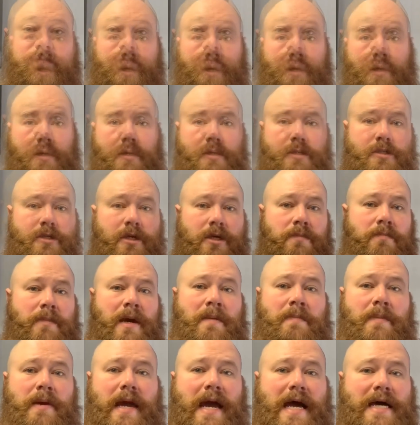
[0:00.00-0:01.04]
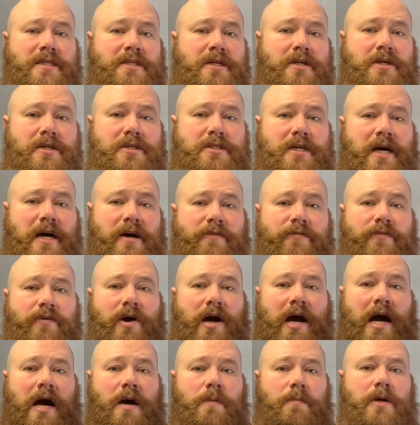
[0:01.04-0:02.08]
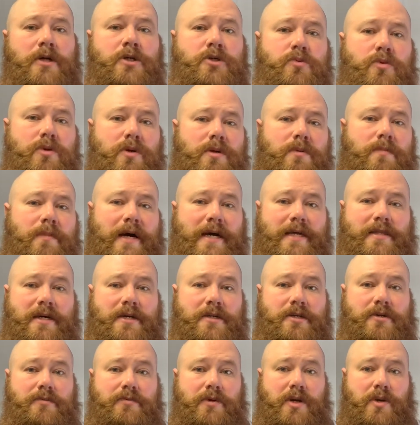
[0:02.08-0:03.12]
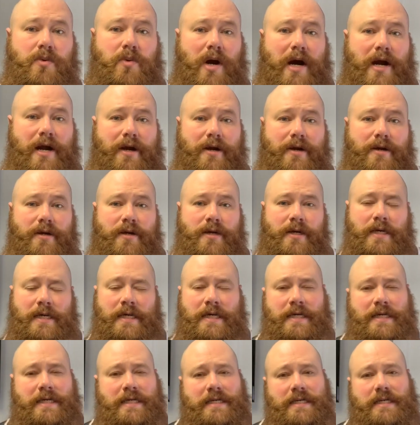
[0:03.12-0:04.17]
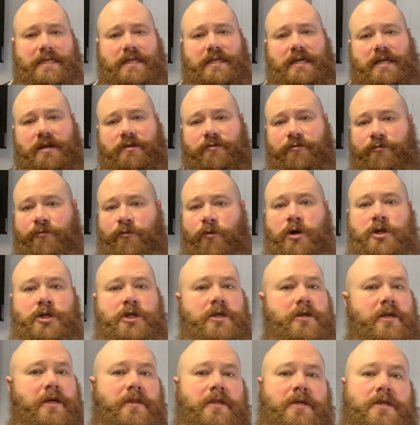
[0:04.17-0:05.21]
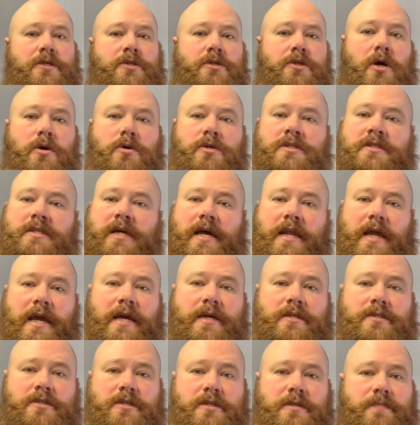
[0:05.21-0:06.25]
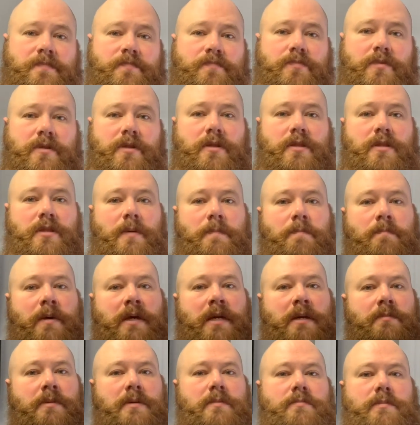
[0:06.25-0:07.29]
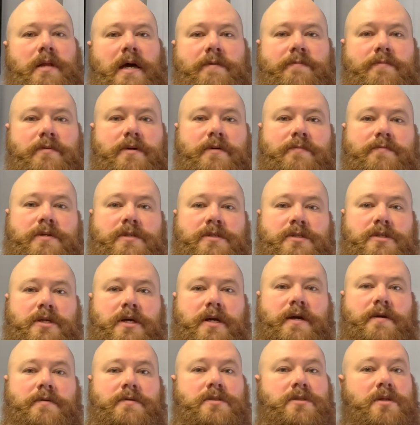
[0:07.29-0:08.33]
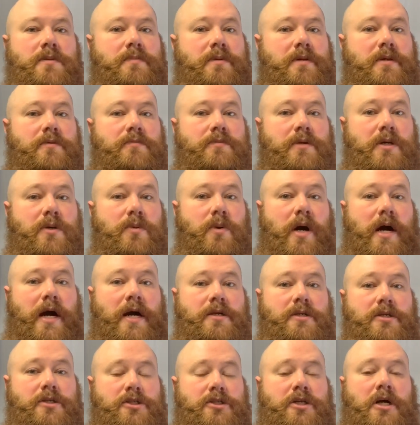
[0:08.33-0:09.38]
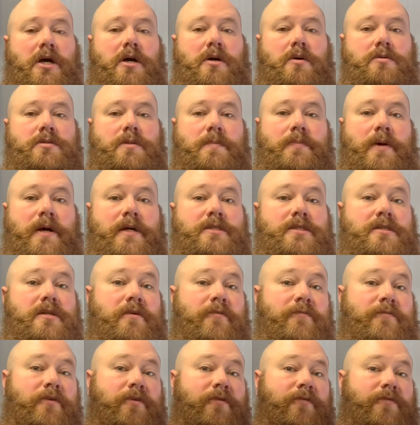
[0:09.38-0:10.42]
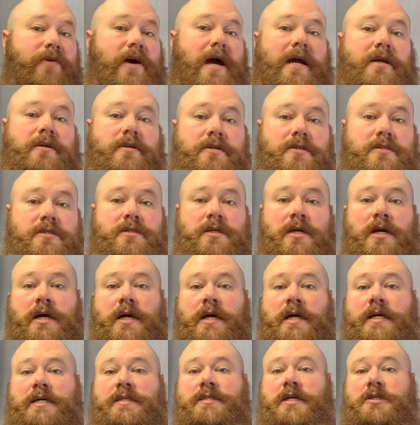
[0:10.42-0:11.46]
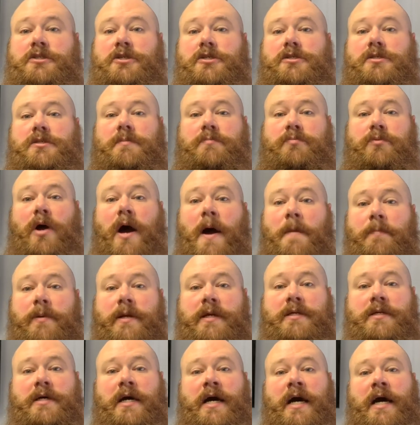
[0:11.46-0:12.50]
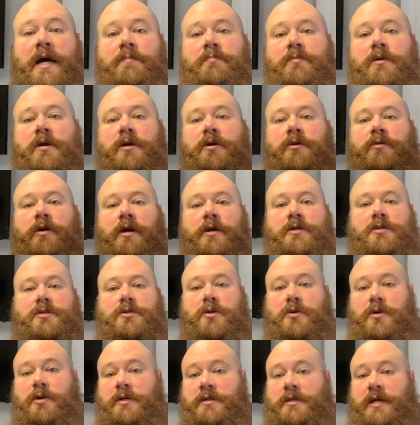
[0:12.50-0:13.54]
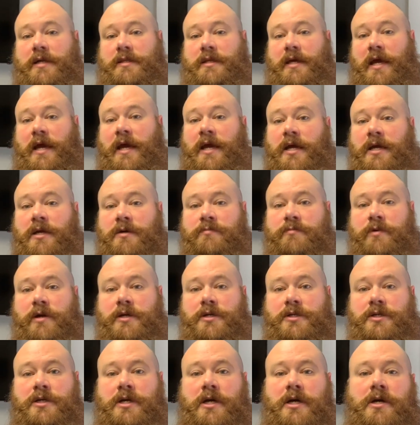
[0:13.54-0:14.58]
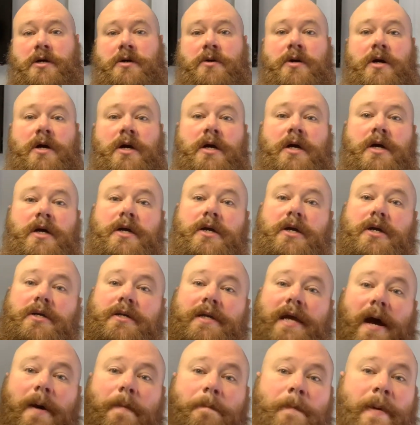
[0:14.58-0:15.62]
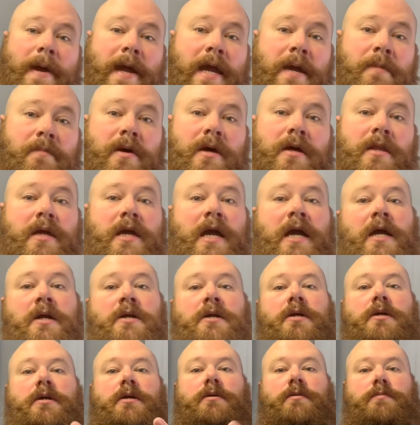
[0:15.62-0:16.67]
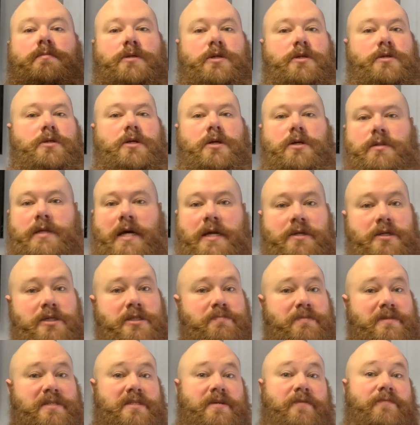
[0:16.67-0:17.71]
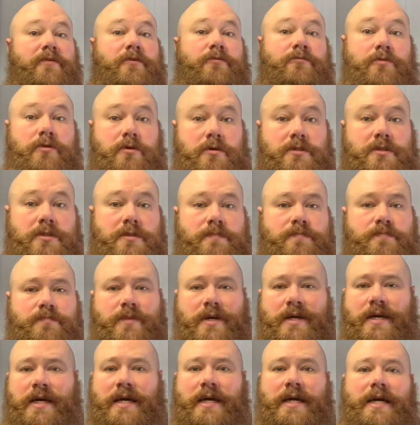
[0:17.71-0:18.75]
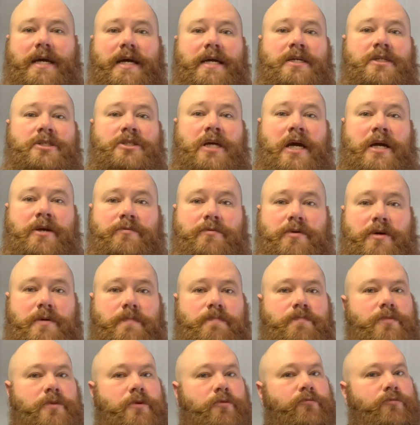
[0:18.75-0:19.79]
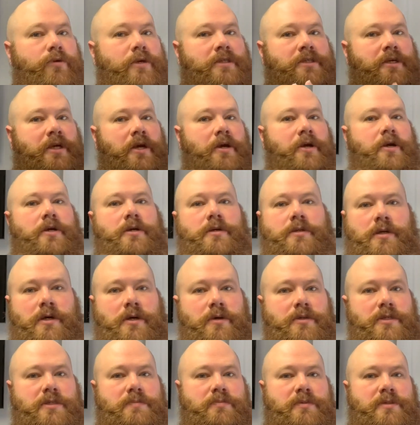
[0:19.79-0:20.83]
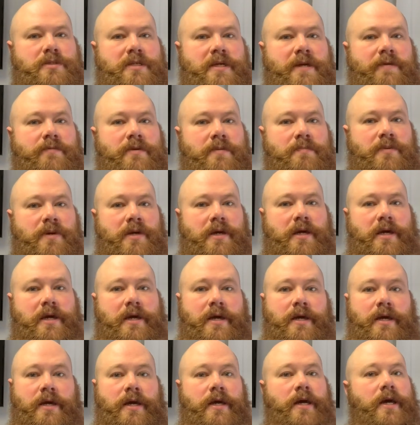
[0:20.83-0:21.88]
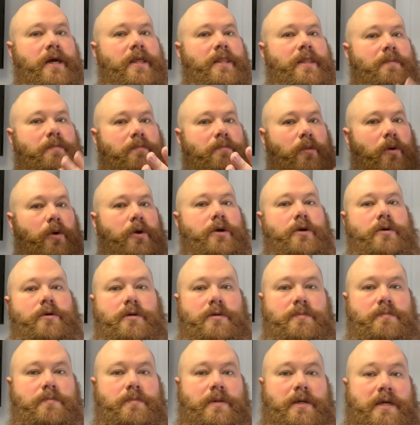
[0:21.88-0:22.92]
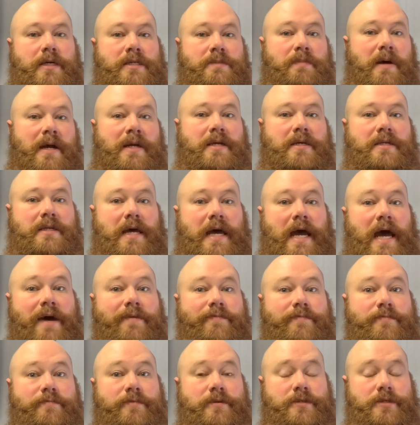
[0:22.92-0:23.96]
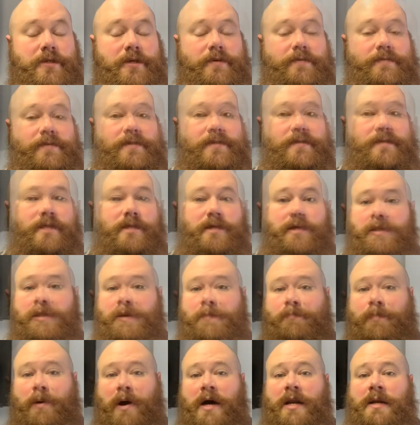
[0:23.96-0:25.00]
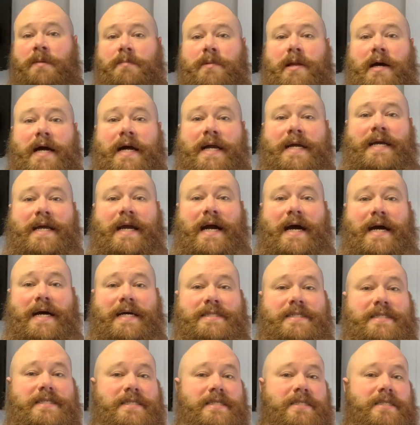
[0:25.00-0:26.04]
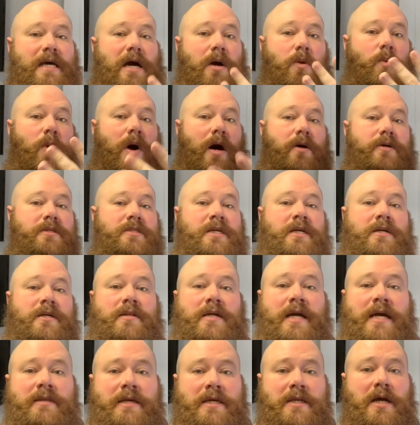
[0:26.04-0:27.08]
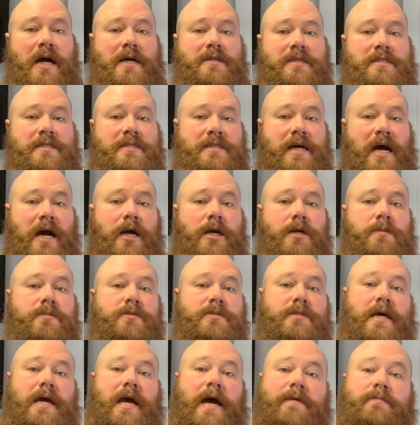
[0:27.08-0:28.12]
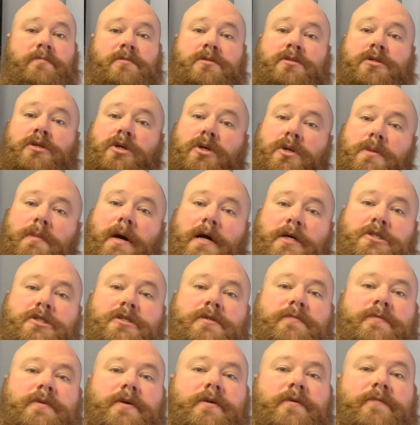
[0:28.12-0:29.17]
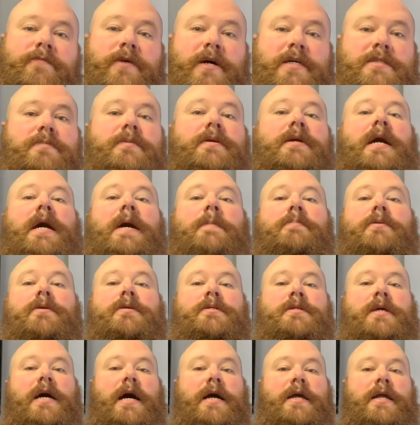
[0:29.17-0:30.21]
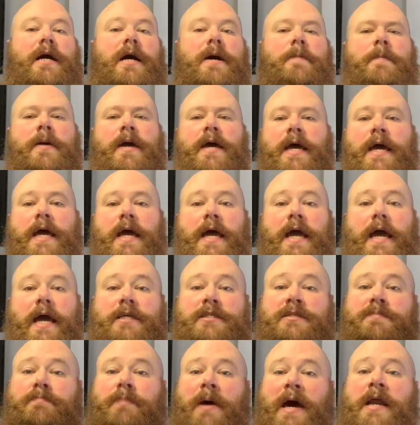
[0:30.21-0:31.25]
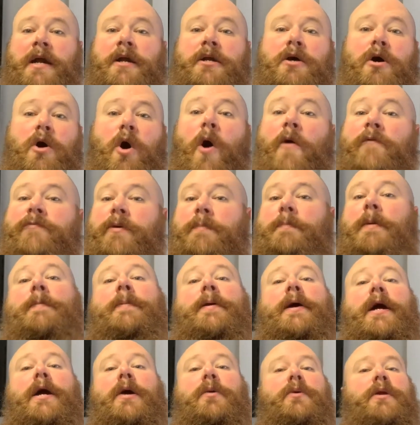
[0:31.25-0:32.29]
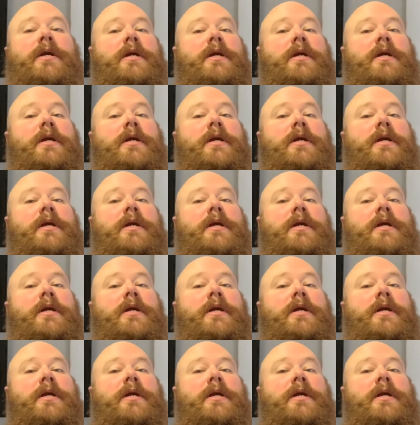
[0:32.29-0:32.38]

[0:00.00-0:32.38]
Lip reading: So you may be asking yourself, how much will my lender require? Unfortunately, there's no set answer. The minimum level of reserves you'll be required to show depends on a few factors, such as the property type, your credit score and debt-to-income ratio, your down payment, and your lender-specific rules. In general, the riskier your loan is perceived to be, the more you'll be expected to have in reserves. The bottom line, guys, is that while it's clearly not desirable to have too much of your investment capital tied up, it's better to over-prepare when it